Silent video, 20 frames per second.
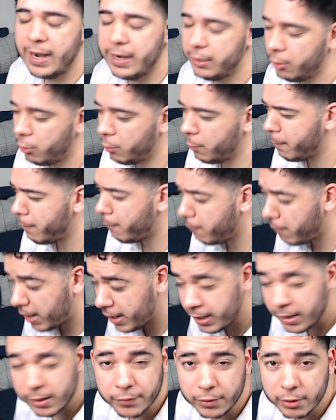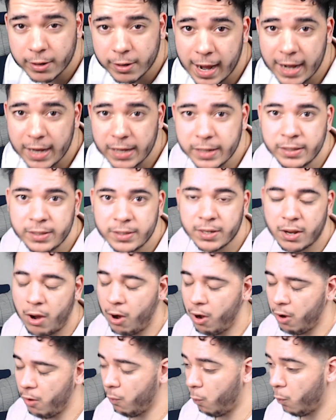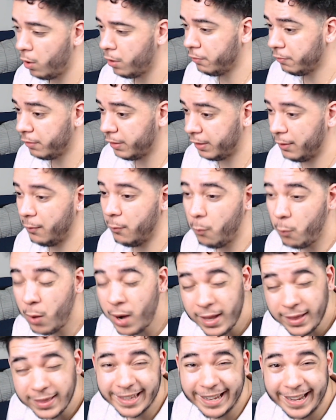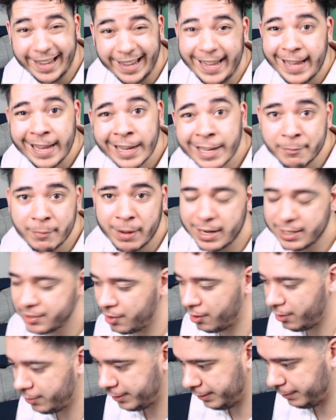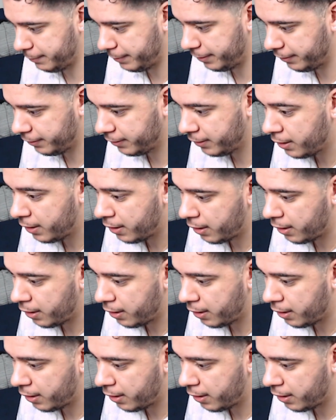I know many of you guys are wondering, what the heck am I talking about?